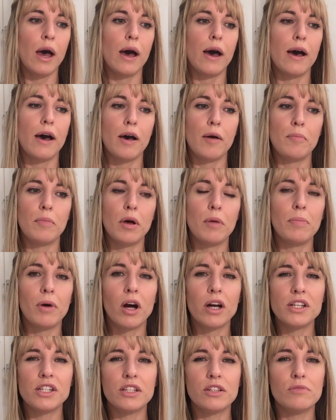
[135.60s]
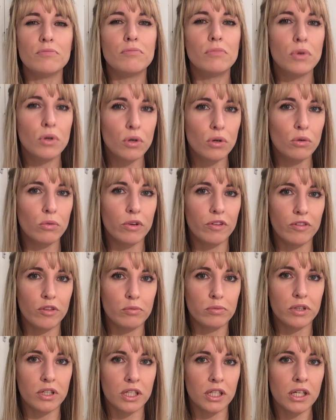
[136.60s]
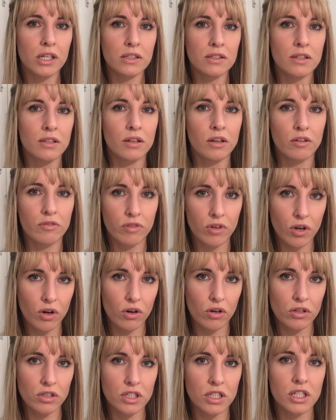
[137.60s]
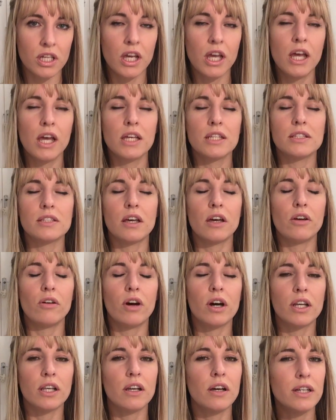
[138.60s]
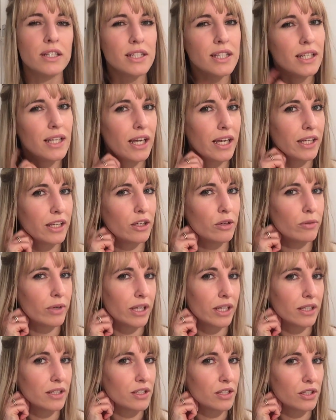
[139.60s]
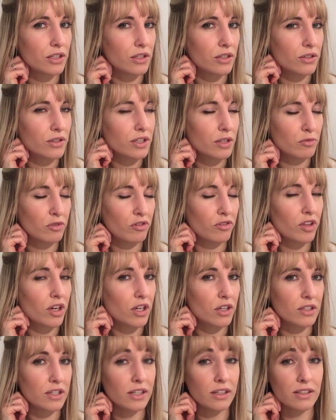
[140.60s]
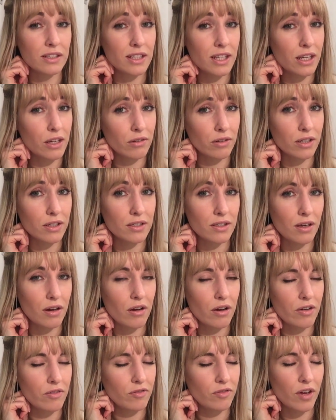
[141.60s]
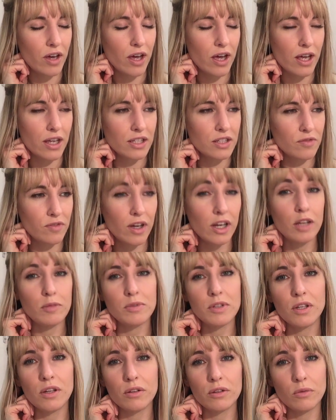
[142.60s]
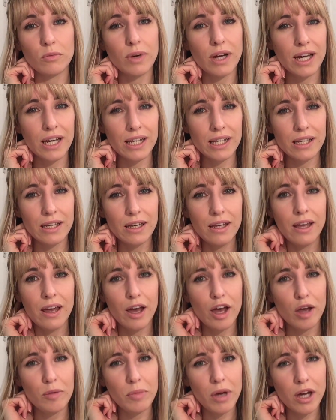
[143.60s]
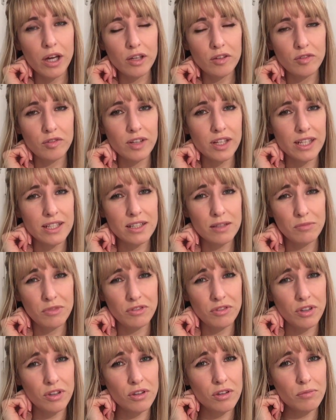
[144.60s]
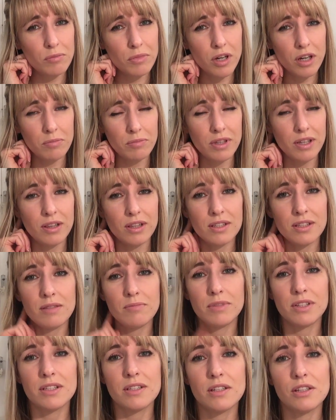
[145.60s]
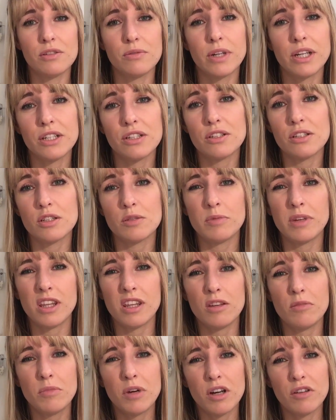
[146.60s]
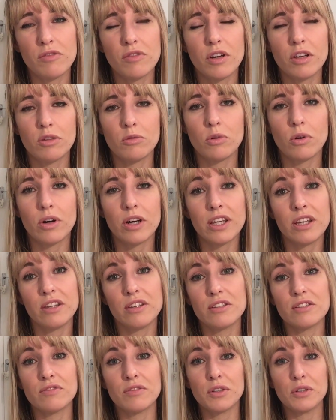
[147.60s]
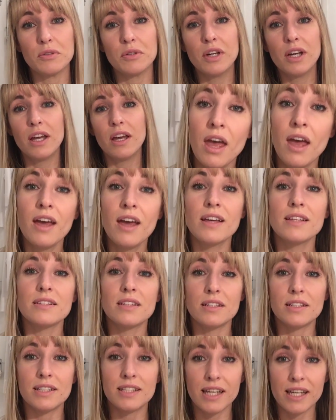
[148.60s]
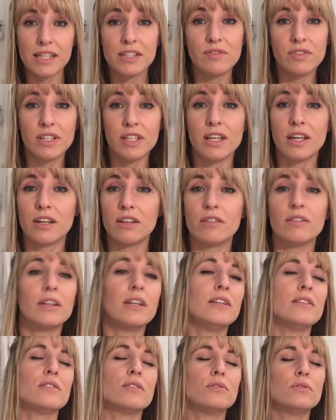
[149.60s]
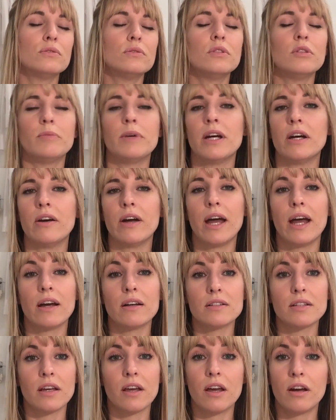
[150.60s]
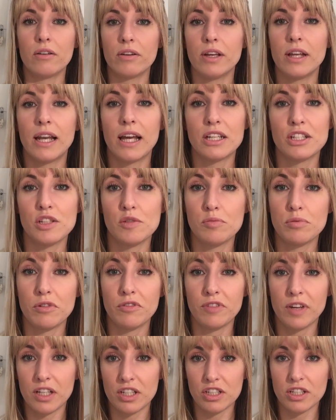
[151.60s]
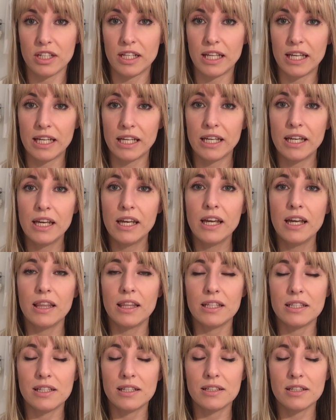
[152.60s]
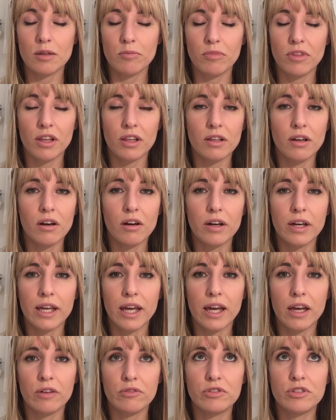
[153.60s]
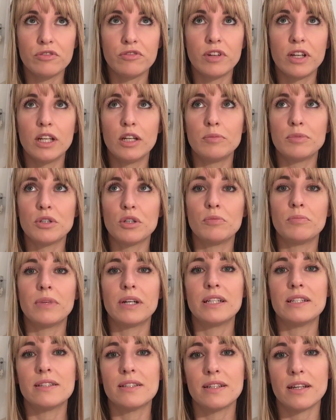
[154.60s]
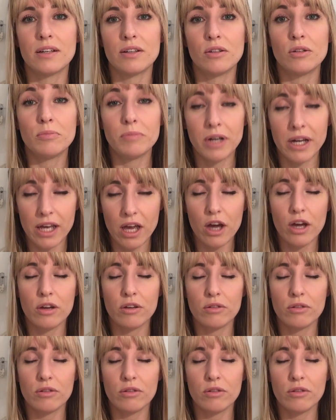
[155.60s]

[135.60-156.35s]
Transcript: but I do more with the products that I've got. So I'd like to let you into some of those little secrets that I've developed along the way. Hopefully some of you that might be in a similar situation to me, that you might find them quite useful. So today's video is all about how to curl your lashes professionally. This is something that I have developed on myself, on my